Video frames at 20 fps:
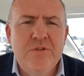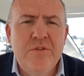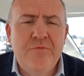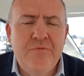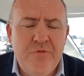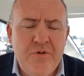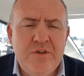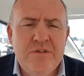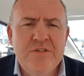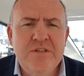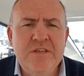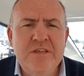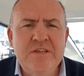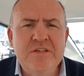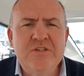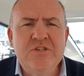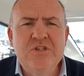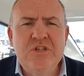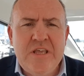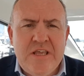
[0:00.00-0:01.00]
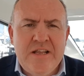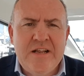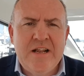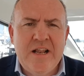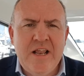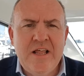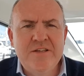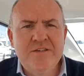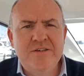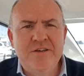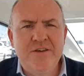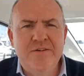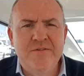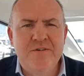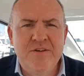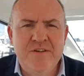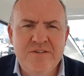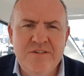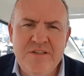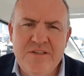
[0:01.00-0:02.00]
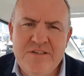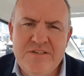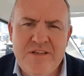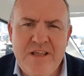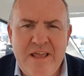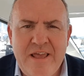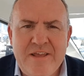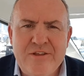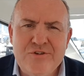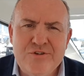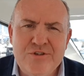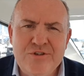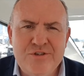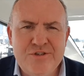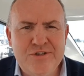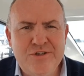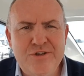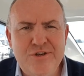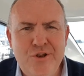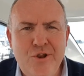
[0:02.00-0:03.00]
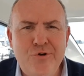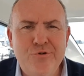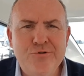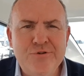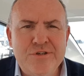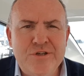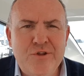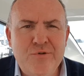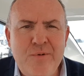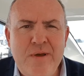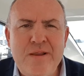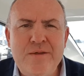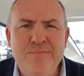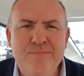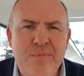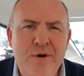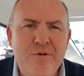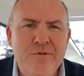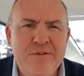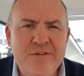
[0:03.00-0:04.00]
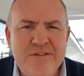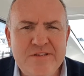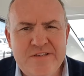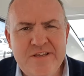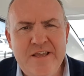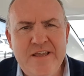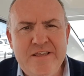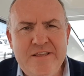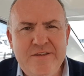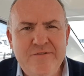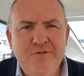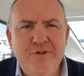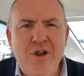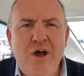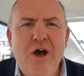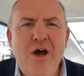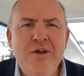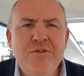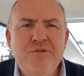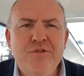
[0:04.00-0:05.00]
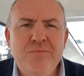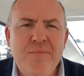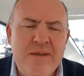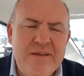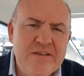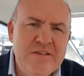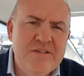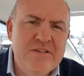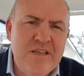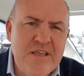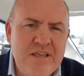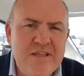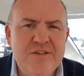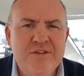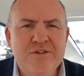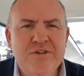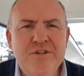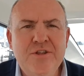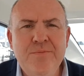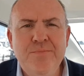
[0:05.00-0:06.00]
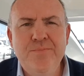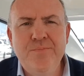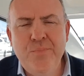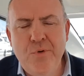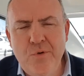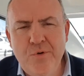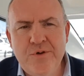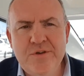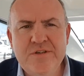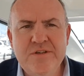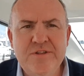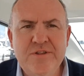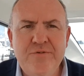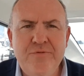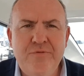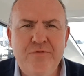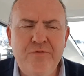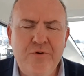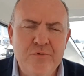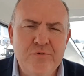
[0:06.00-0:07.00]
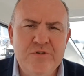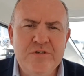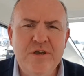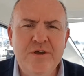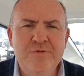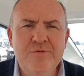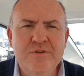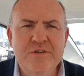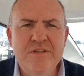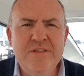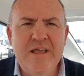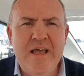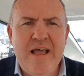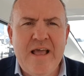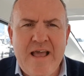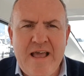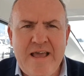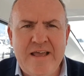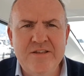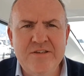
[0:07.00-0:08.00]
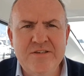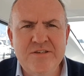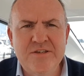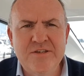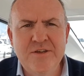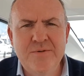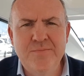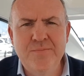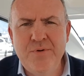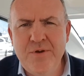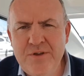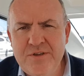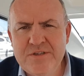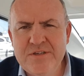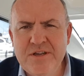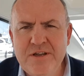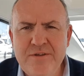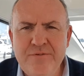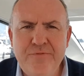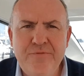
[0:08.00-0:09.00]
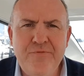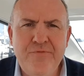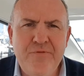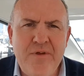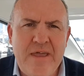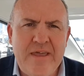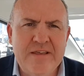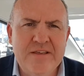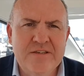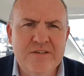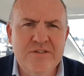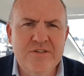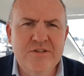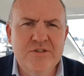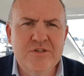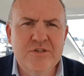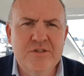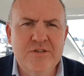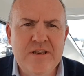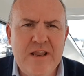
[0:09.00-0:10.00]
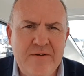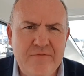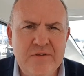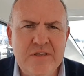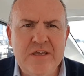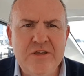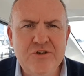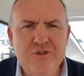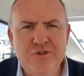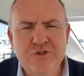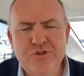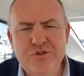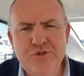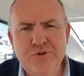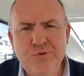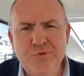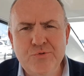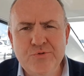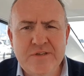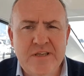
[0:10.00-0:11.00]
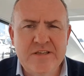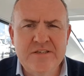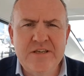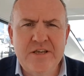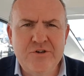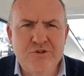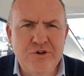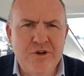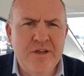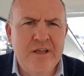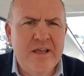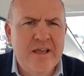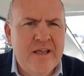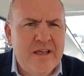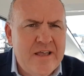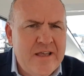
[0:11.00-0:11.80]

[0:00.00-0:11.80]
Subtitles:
The first thing is declutter, as the estate agents and Lawrence Llewellyn Bowen say. You've got to hide the magazines and the books and the photos and the hats and the personal effects and the navigation tools, etc.